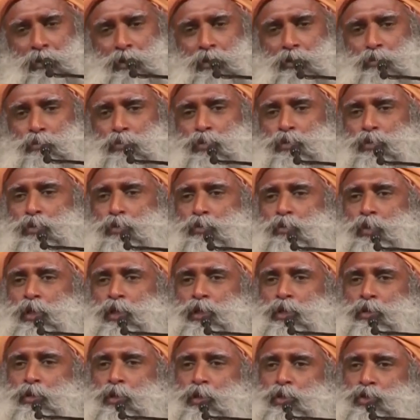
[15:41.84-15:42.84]
The bull
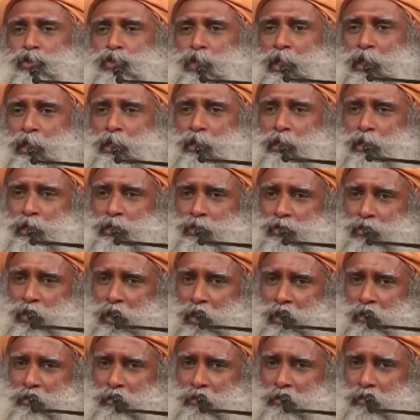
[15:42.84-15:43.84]
very nonchalantly
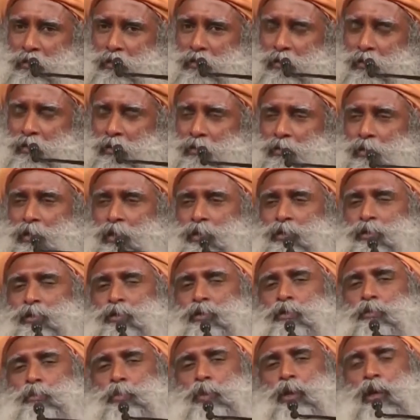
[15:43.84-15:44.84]
said,
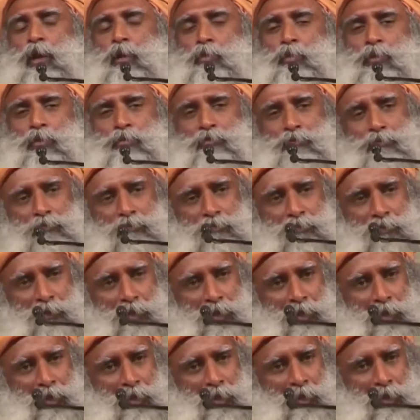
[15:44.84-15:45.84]
"That's no problem.
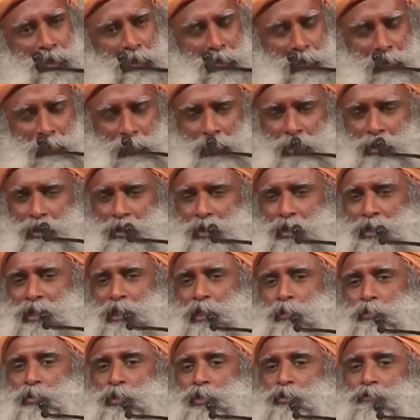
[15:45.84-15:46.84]
Eat a
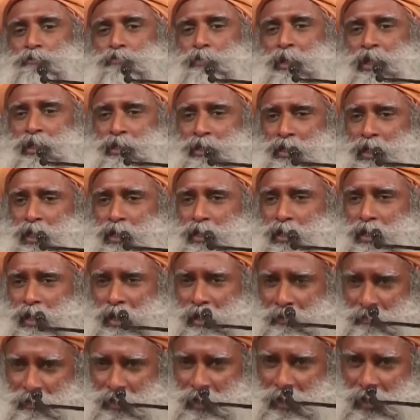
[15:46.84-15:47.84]
little bit of my dung
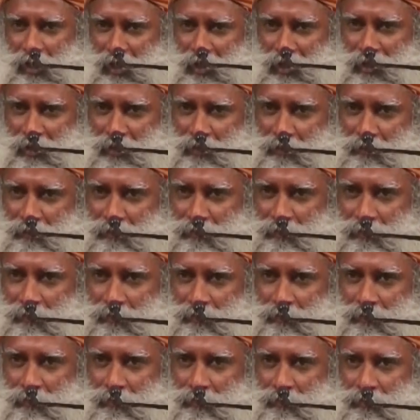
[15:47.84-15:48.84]
every day.
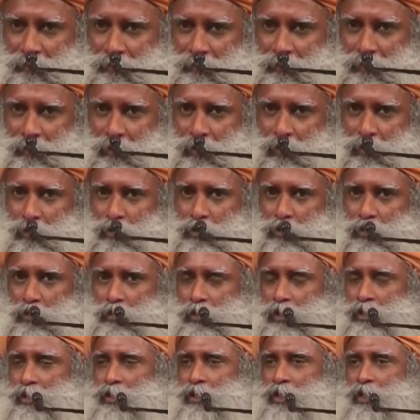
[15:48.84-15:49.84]
You
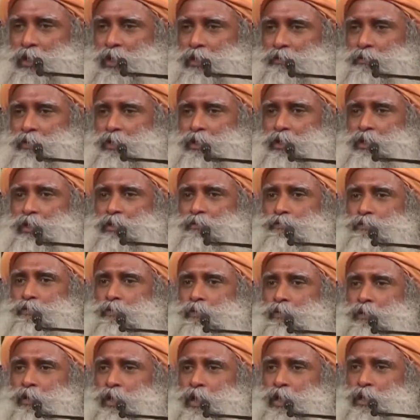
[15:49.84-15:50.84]
will see, within a
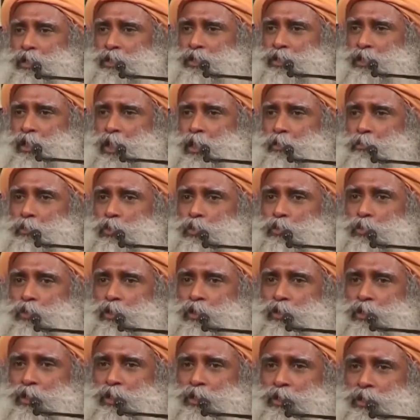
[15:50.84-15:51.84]
fortnight's time you
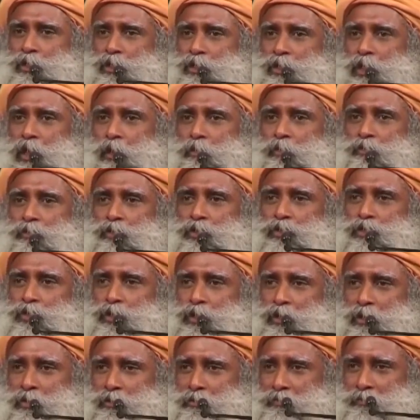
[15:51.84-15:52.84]
will reach the top of the
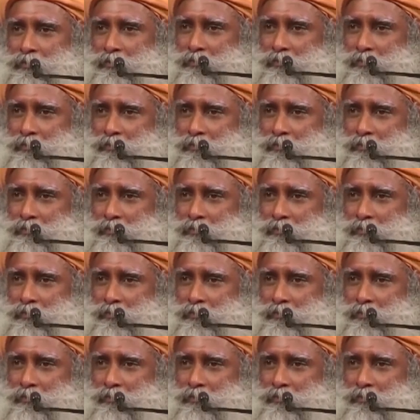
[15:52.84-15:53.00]
tree."